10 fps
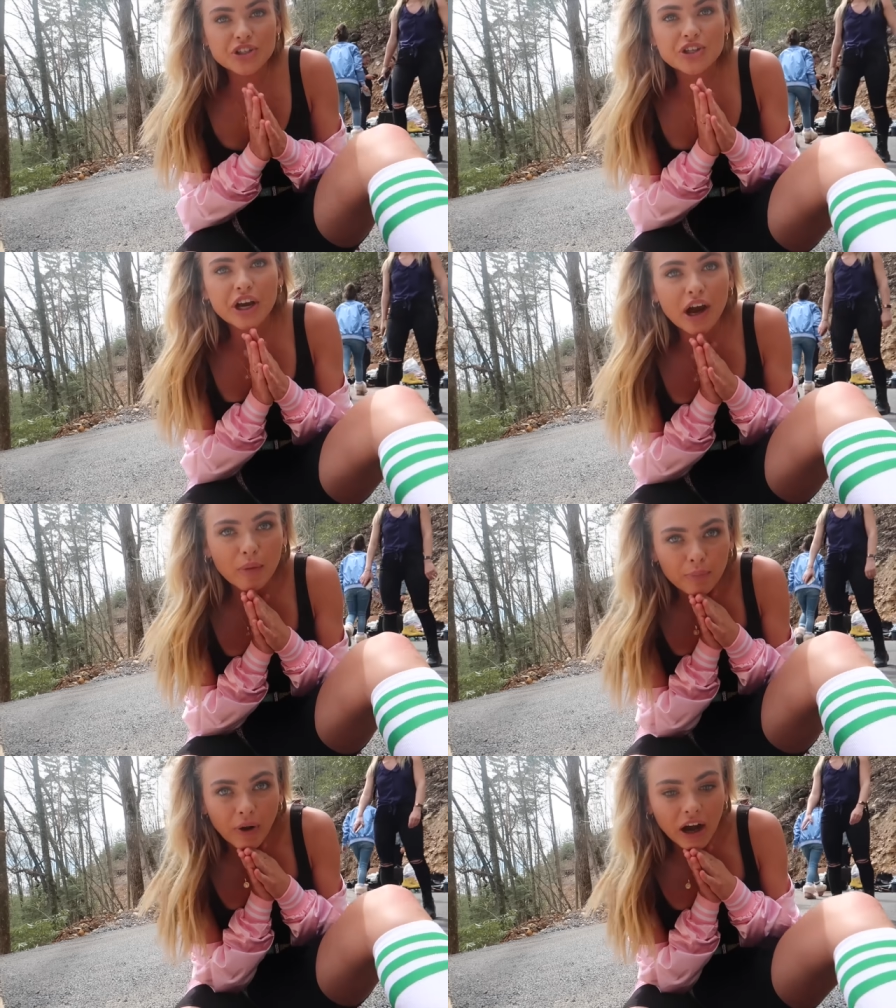We just took
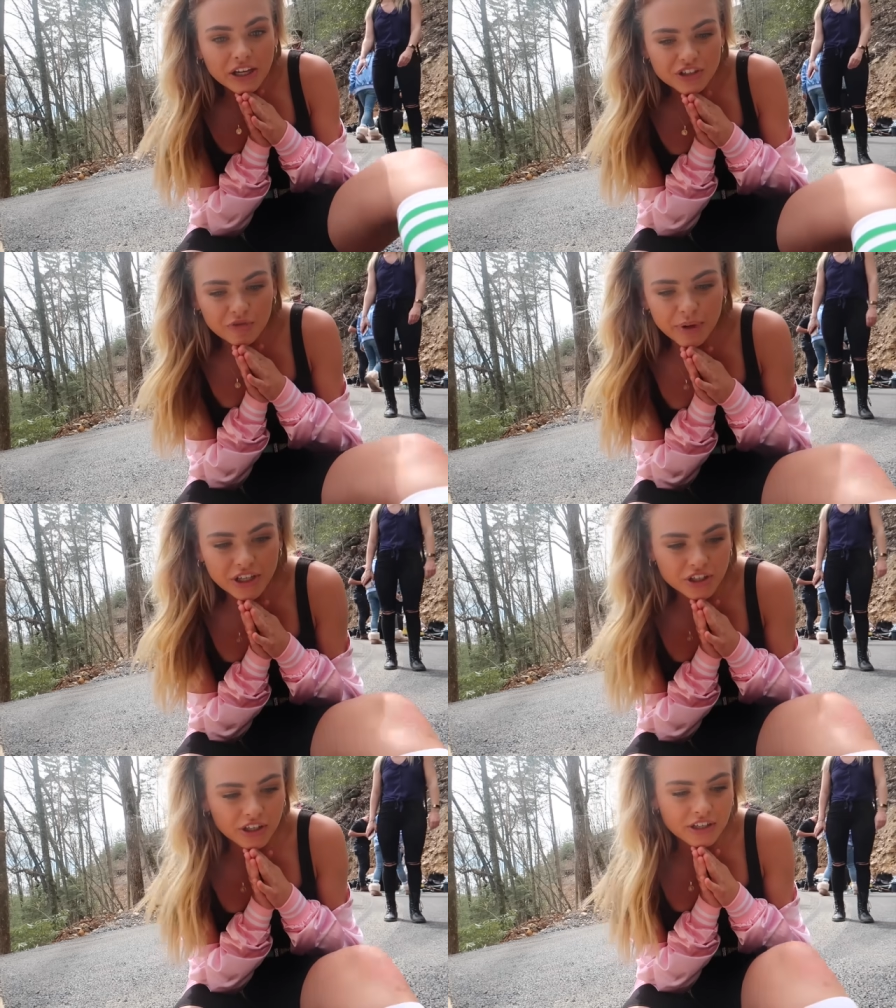a bunch of
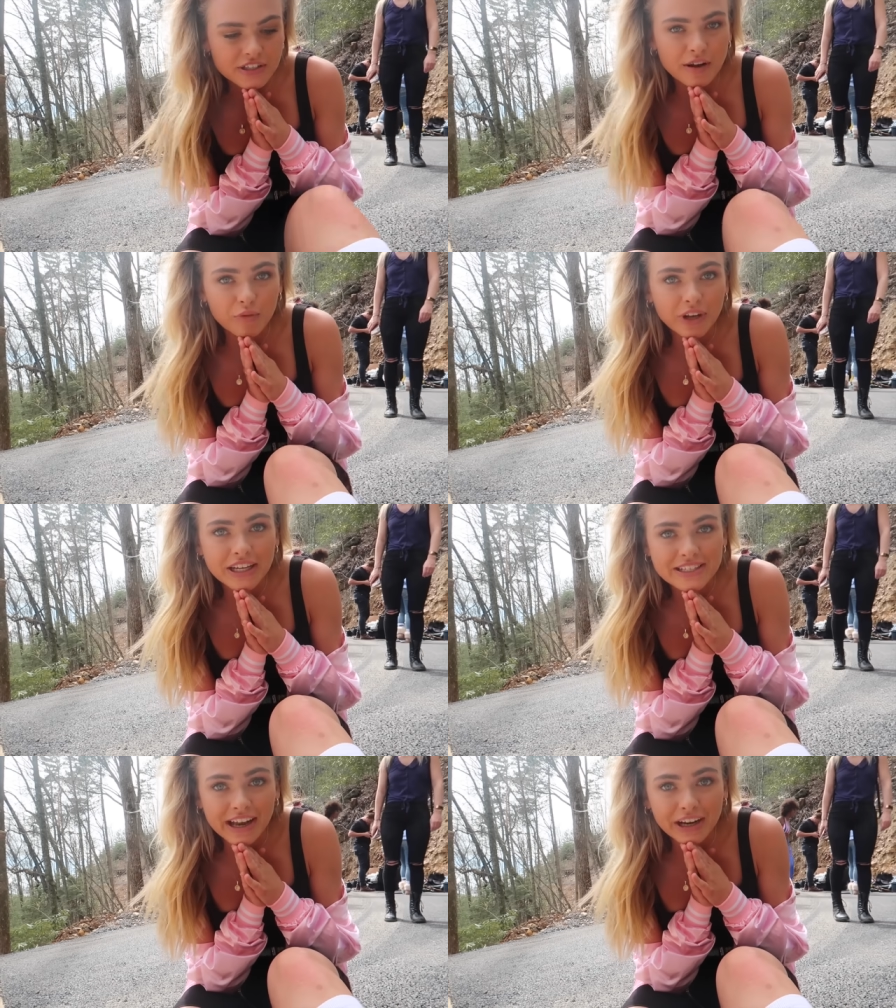pictures. I'm
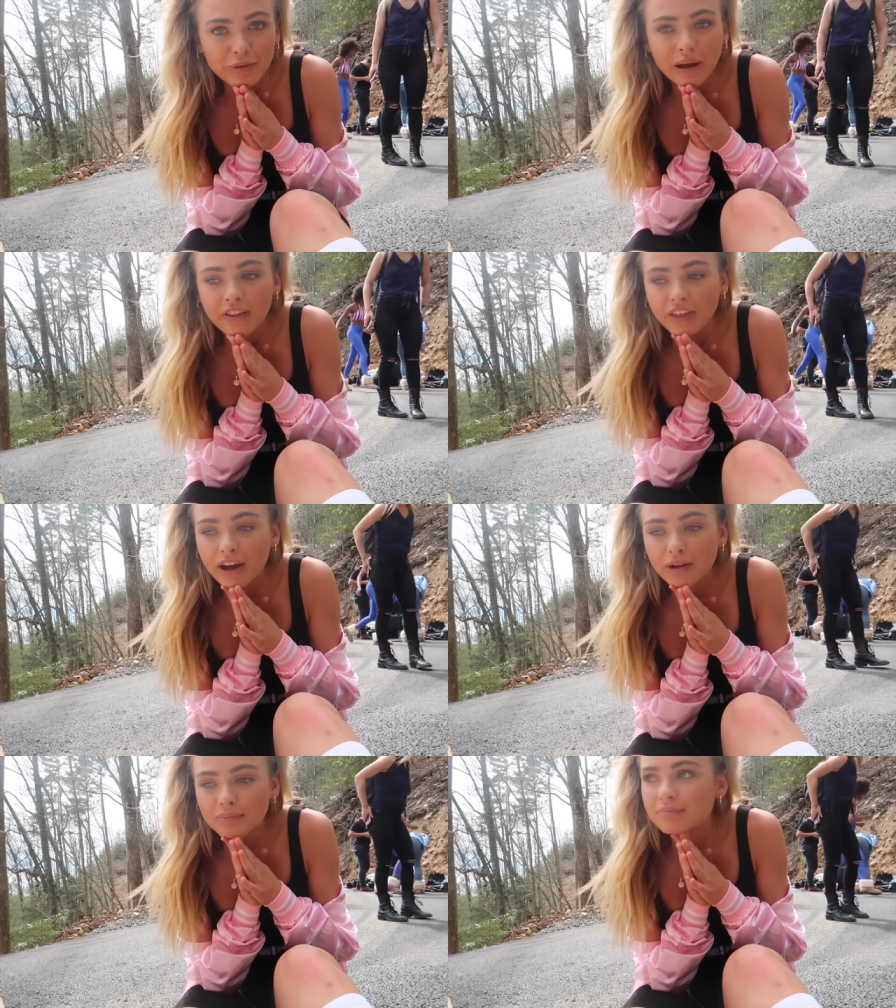really excited about
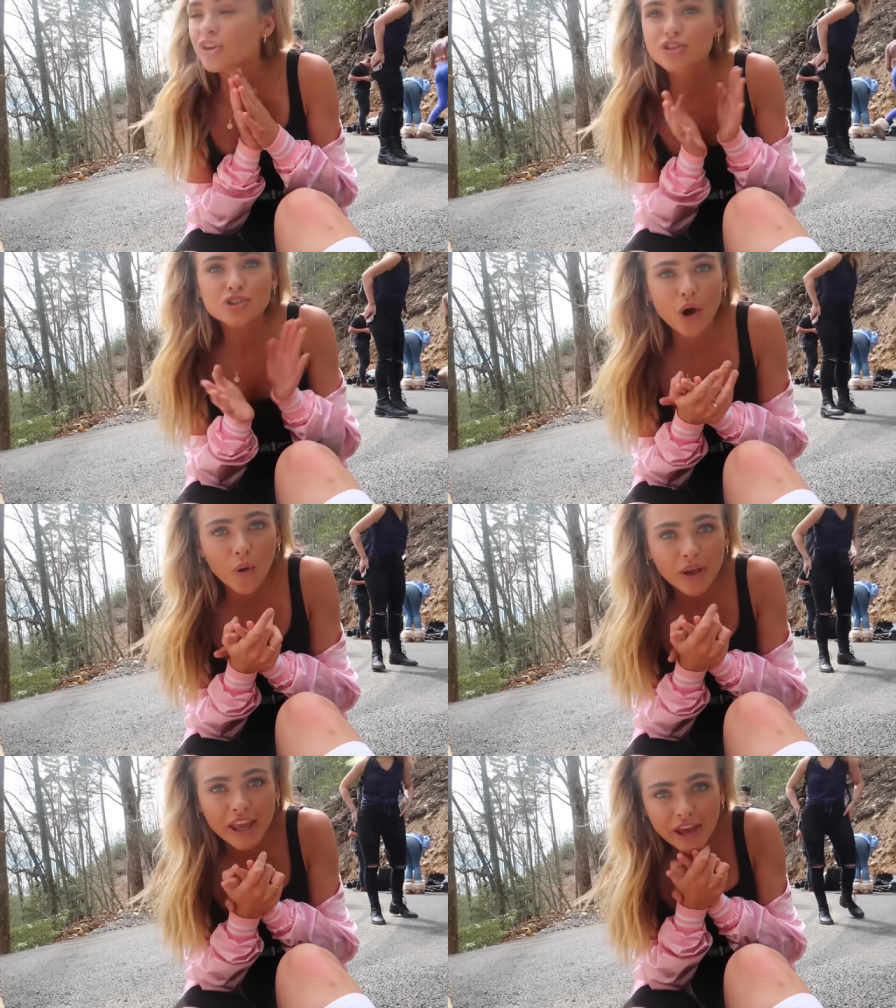them. They're
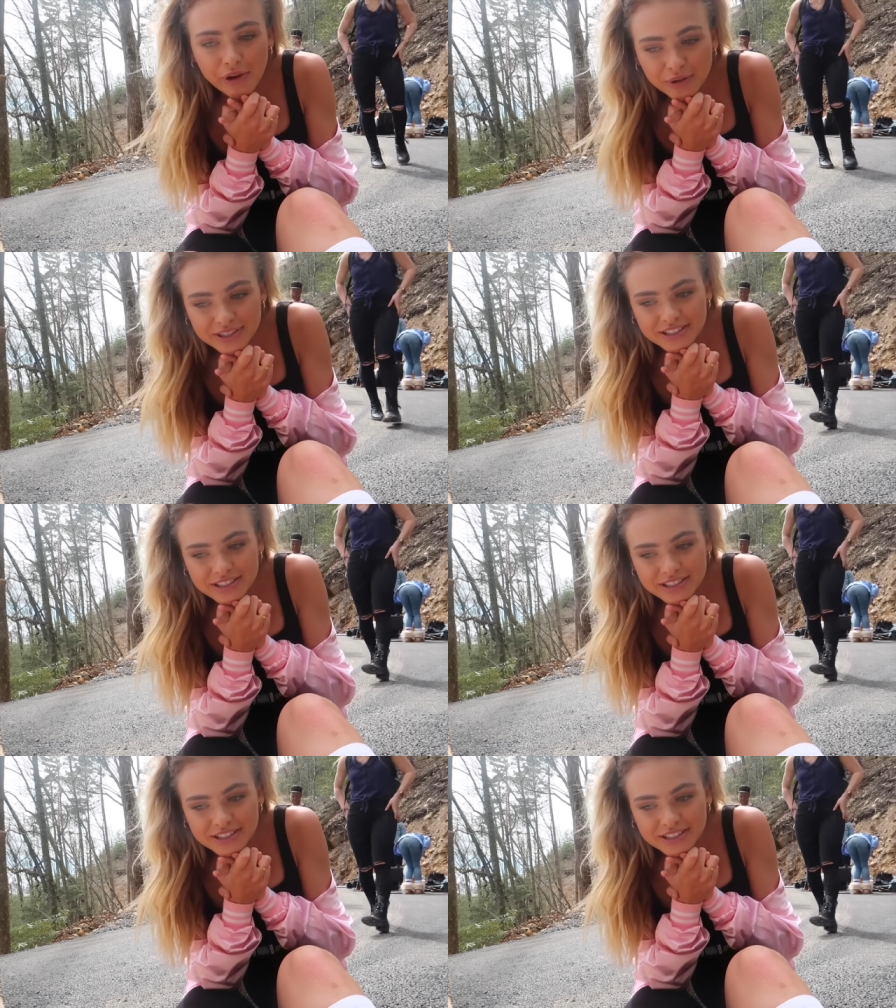so cute.